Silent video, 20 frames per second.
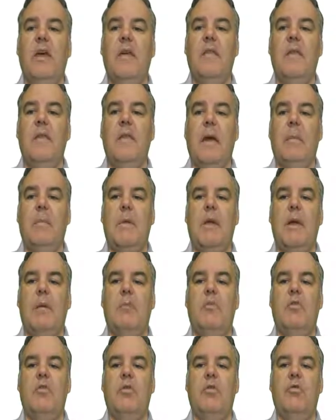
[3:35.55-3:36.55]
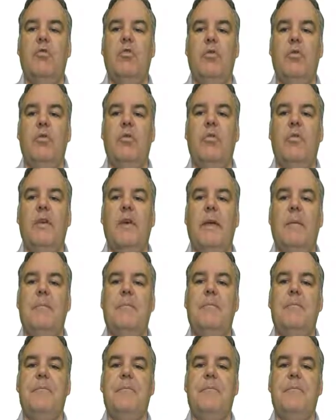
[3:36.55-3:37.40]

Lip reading: and then that becomes your new theme.